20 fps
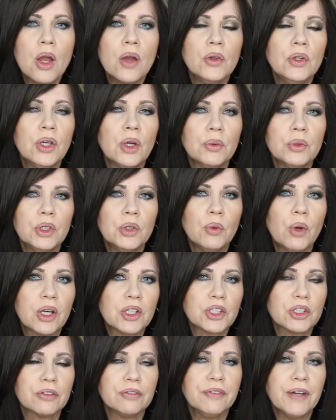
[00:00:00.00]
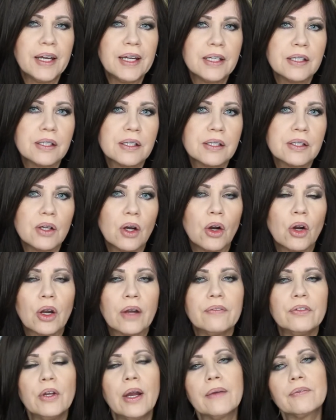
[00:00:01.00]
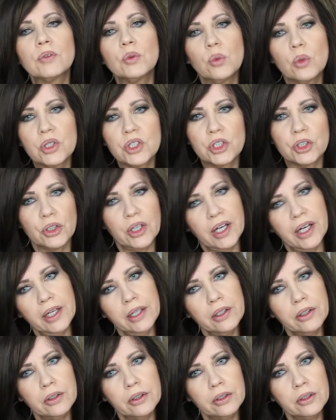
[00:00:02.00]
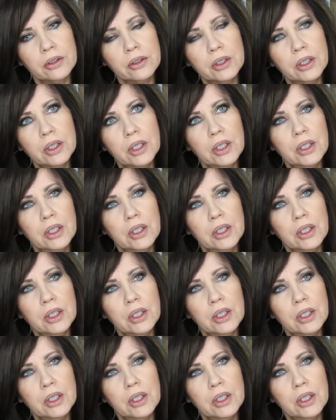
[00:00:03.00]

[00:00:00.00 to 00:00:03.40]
you know, when you wash your face, or if you have to wash your hair,